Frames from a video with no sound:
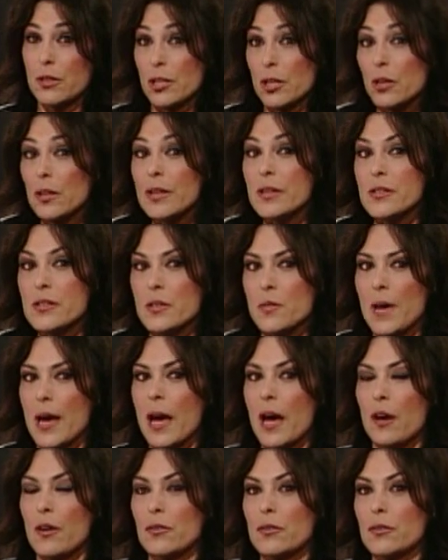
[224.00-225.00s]
curious
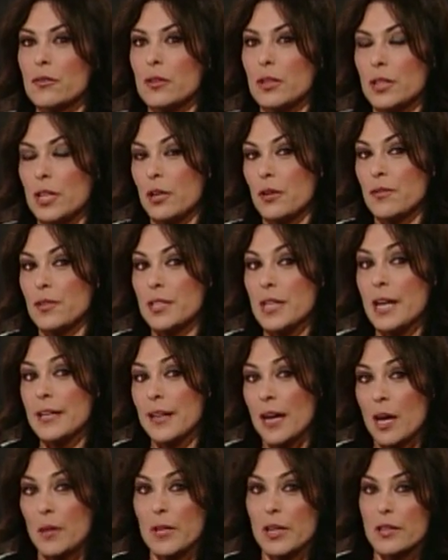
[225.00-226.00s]
about, the
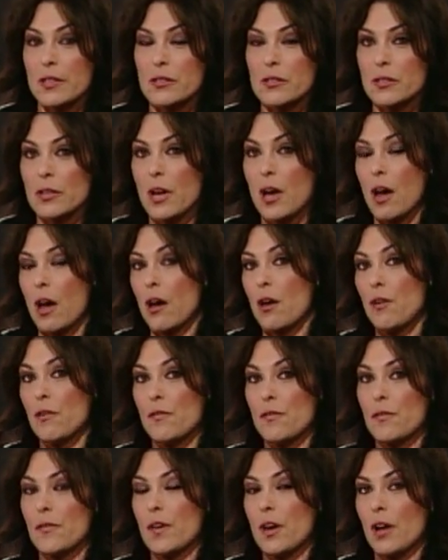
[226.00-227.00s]
dynamics
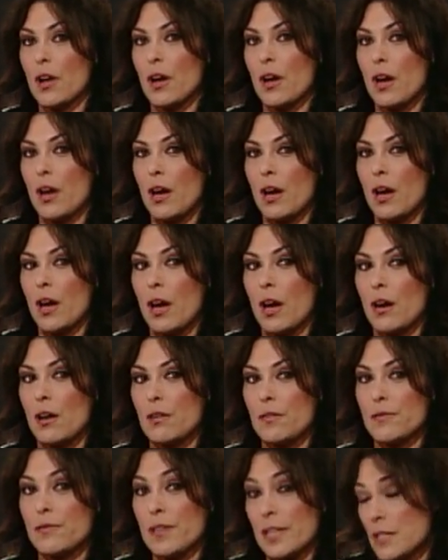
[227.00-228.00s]
of
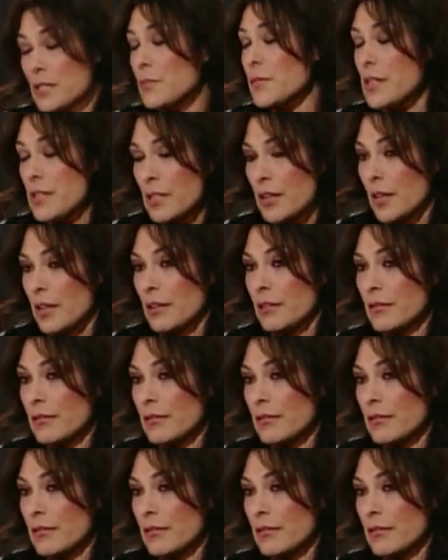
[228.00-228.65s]
intimacy.